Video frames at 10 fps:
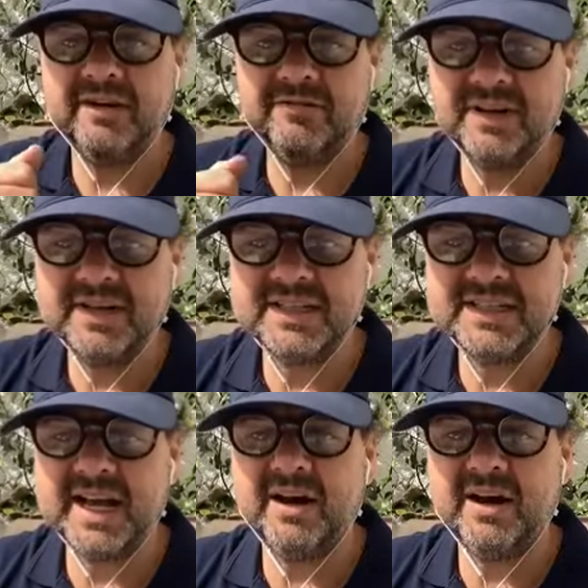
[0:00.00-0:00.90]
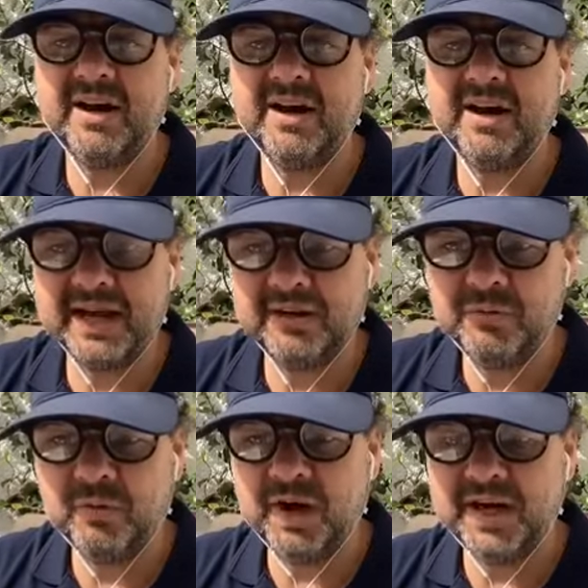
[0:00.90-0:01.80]
written down in black and
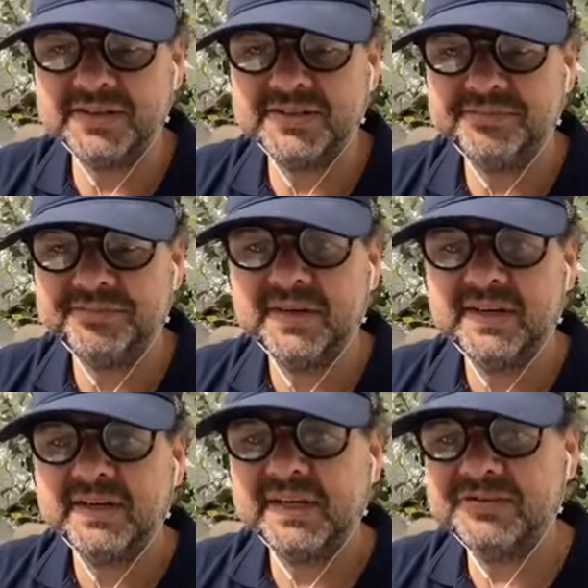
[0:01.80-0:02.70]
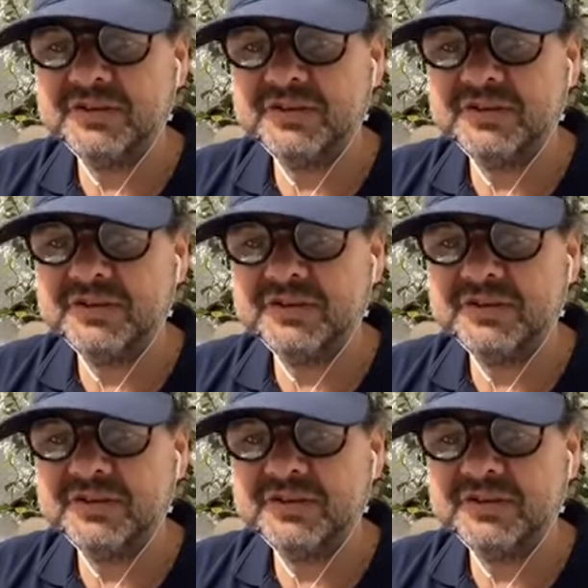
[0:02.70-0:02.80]
white gives you the